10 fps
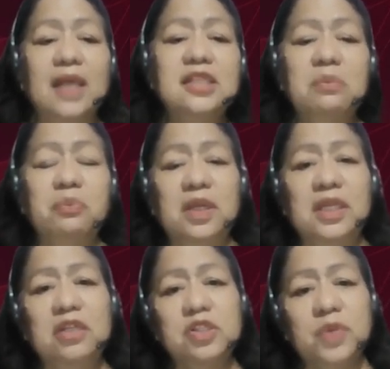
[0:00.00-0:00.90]
A simple
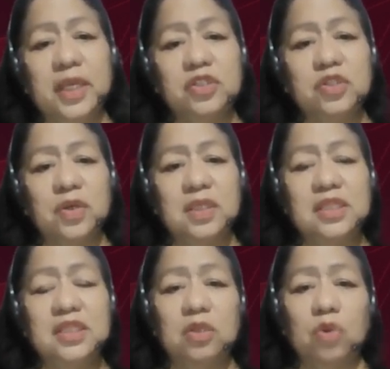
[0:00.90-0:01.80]
illustration
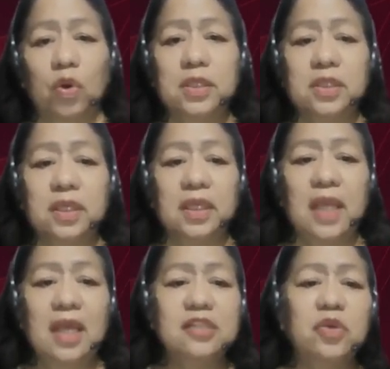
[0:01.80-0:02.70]
is in order
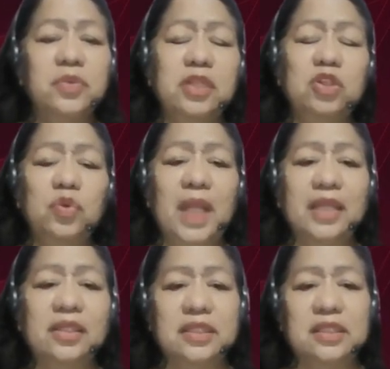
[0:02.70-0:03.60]
so that you will
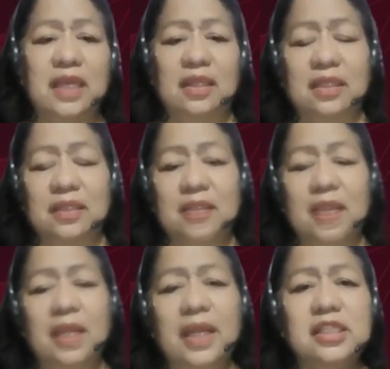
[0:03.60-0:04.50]
understand
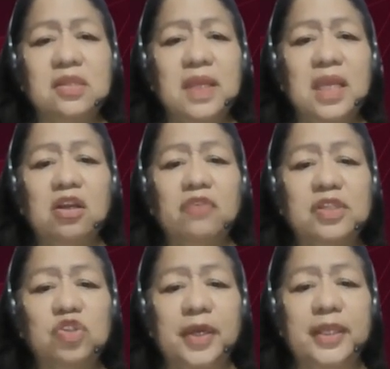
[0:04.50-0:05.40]
this. Let's think of
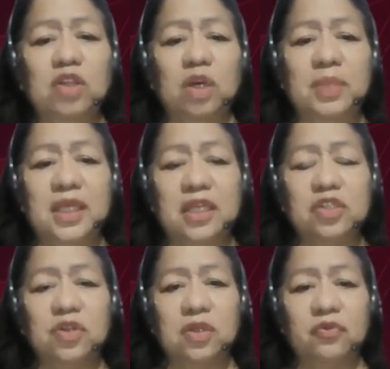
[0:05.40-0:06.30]
a joint
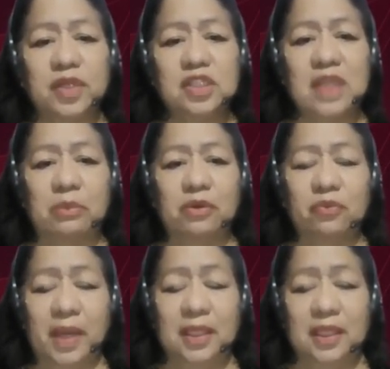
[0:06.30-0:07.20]
obligation for sum
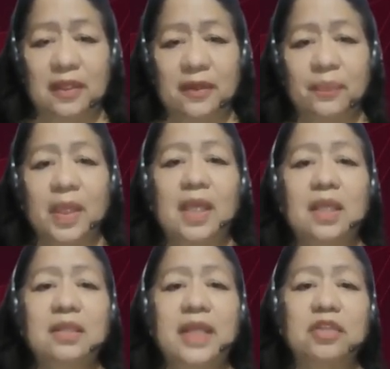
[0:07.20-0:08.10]
of money
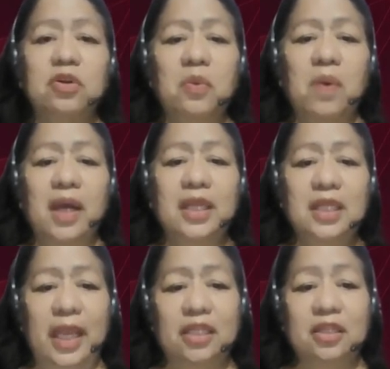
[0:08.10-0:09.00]
debtor
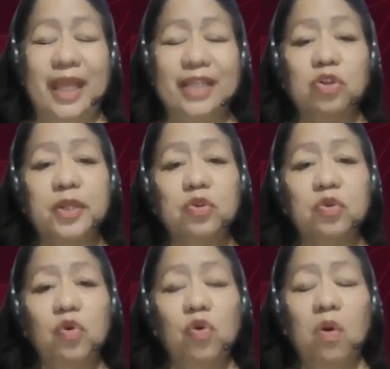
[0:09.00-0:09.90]
1 and debtor
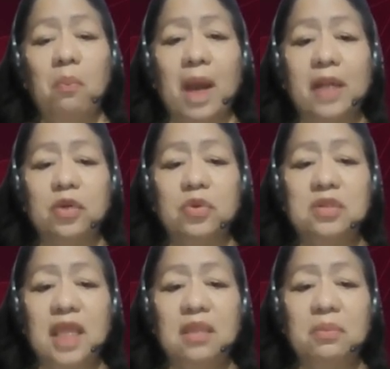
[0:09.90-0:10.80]
2 borrowed
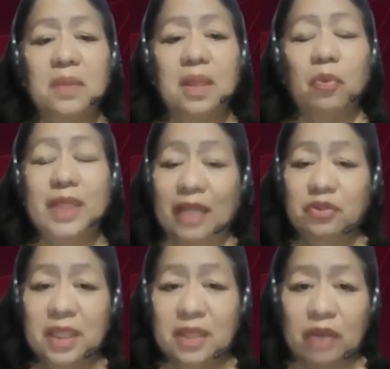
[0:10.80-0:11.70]
10
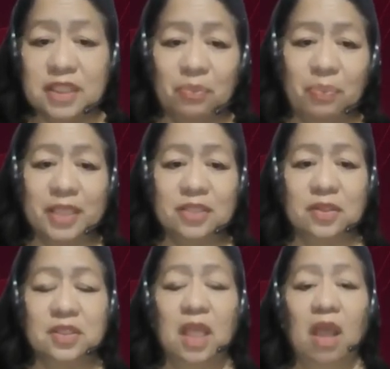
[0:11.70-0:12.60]
100,000
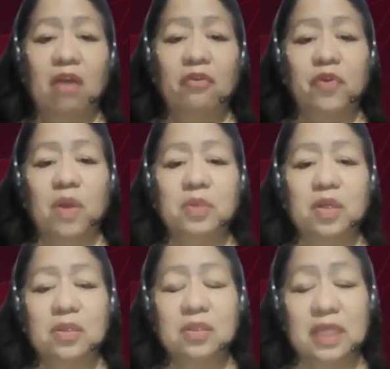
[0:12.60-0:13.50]
pesos from
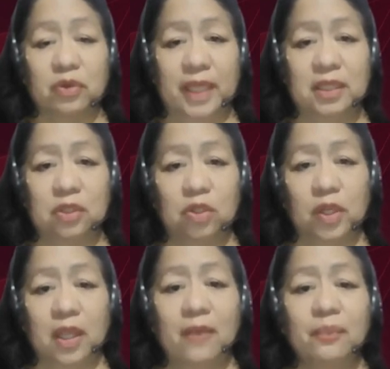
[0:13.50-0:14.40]
the
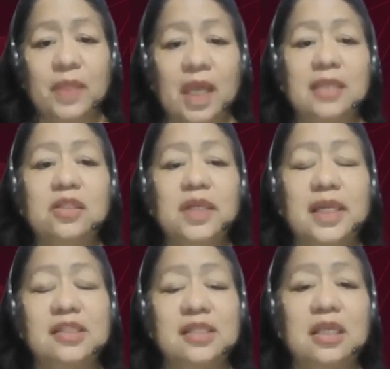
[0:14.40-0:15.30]
creditor under
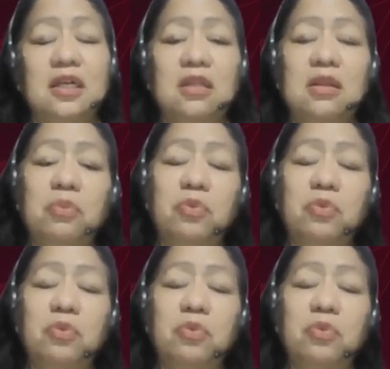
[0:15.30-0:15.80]
a single